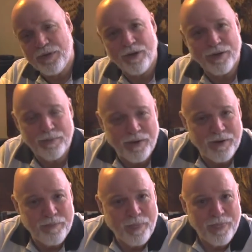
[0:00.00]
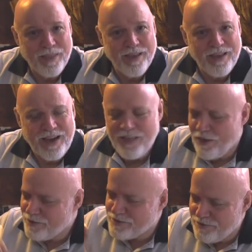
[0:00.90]
talking about. And I
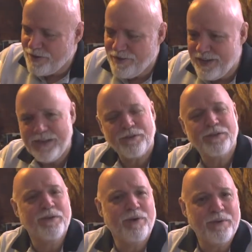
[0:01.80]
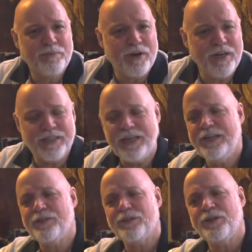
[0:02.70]
thought it was a very interesting way to put it. He said,
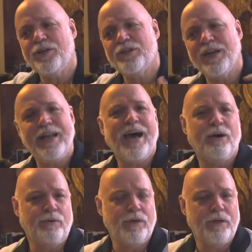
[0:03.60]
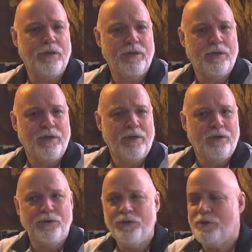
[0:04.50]
Is your church loud?
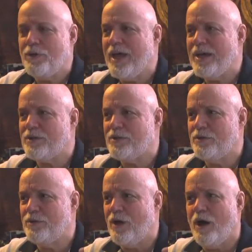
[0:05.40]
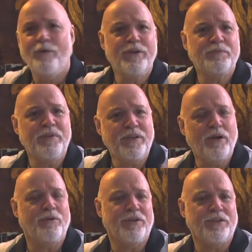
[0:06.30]
Do you like to always be
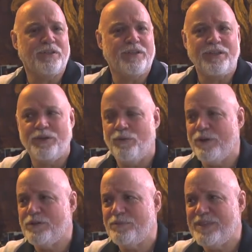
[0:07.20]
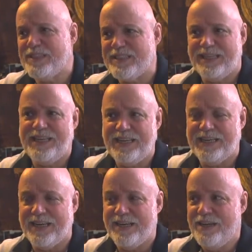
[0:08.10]
noticed? And do you want to be
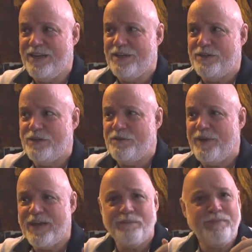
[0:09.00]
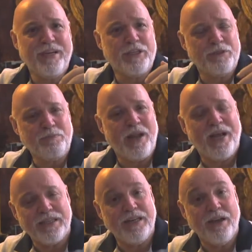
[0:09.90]
seen? And do you make a big
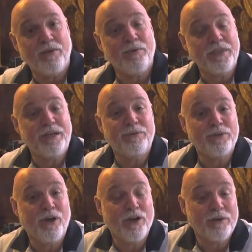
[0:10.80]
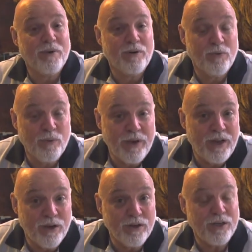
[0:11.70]
splash? In other words, he was talking about were
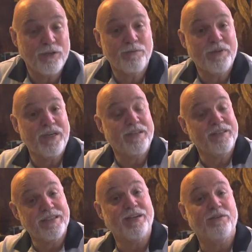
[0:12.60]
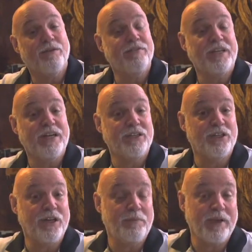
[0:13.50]
we looking to be the center of
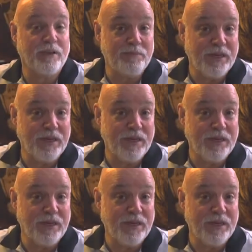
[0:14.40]
attention and make a